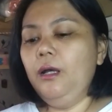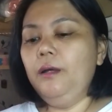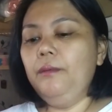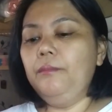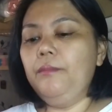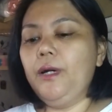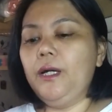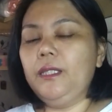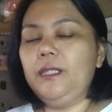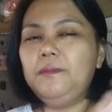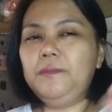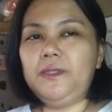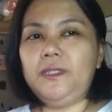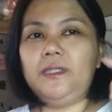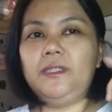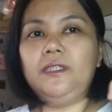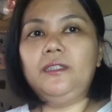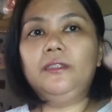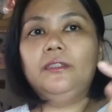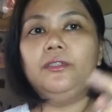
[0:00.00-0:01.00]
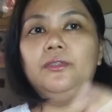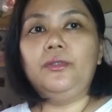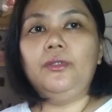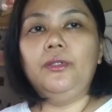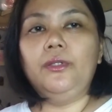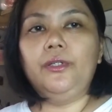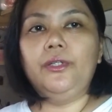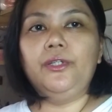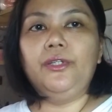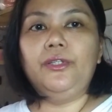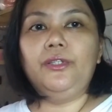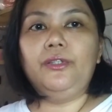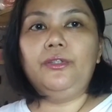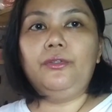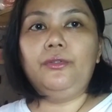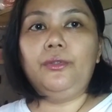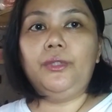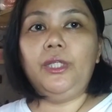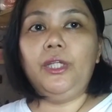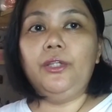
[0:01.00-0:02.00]
but I'm still to
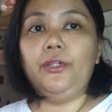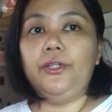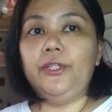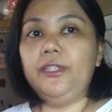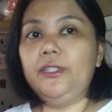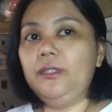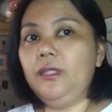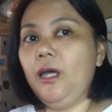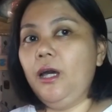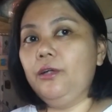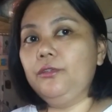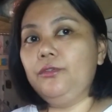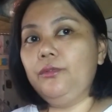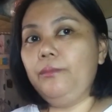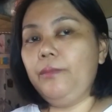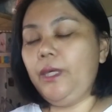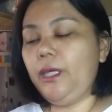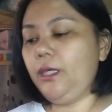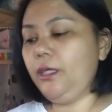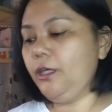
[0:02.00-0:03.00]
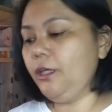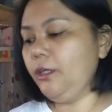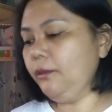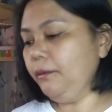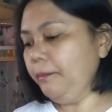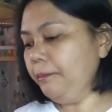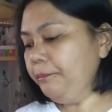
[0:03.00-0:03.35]
relearn how to make it.